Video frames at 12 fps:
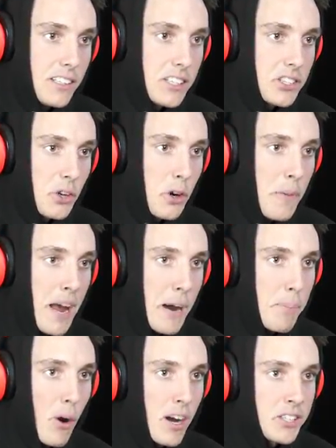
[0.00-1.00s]
Let's zoom
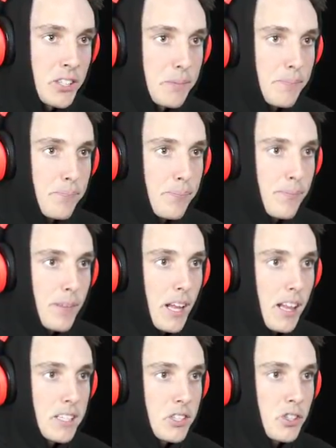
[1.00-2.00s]
out, boys.
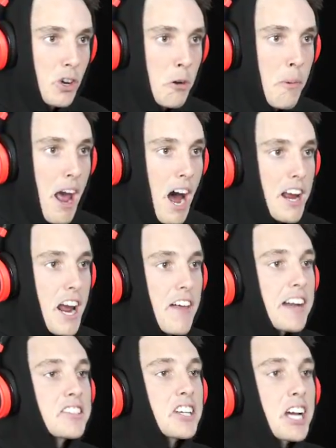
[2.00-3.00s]
Let's zoom out. Yeah,
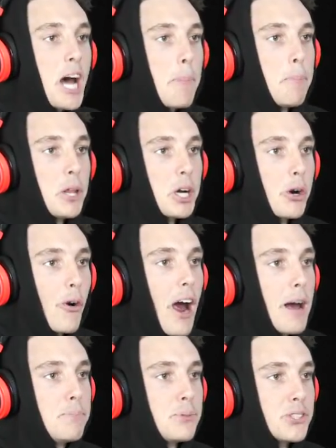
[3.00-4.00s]
that's a couple of
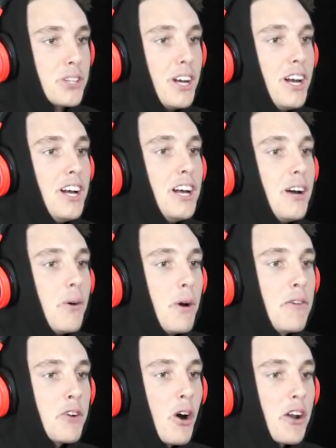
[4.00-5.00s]
crabs.
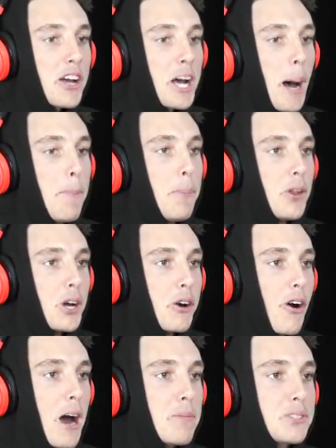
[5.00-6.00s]
We've got a couple of
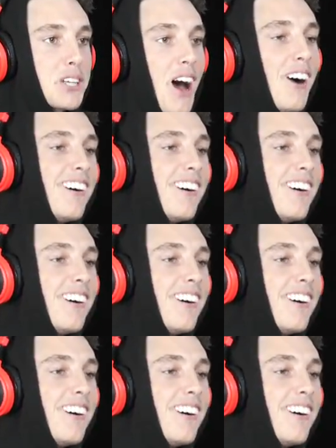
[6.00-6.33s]
crabs going.